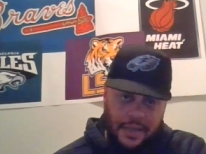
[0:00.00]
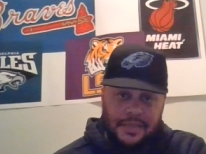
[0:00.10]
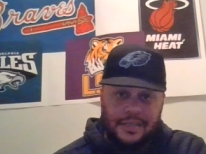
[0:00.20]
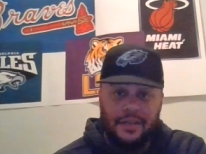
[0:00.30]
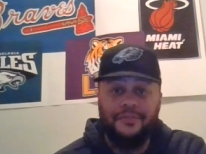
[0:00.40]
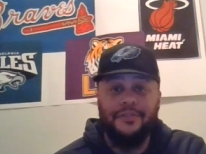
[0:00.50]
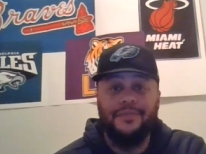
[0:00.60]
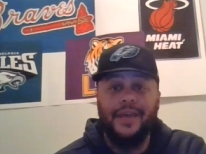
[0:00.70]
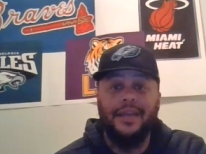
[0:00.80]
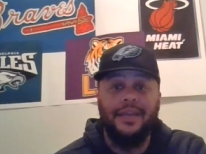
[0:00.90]
stuff
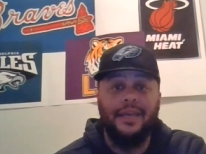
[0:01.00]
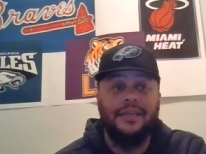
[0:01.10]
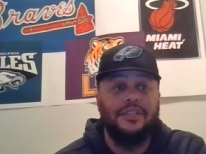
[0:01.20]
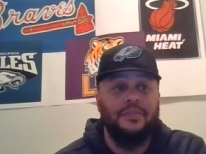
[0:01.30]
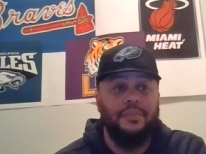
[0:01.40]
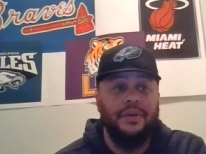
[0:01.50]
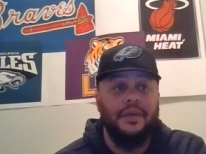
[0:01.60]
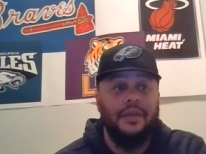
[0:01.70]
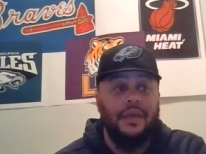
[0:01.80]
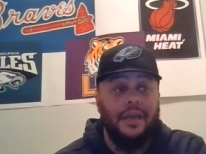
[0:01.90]
of that nature,
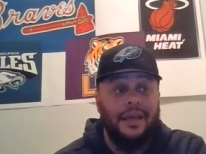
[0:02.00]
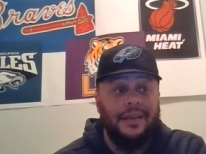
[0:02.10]
but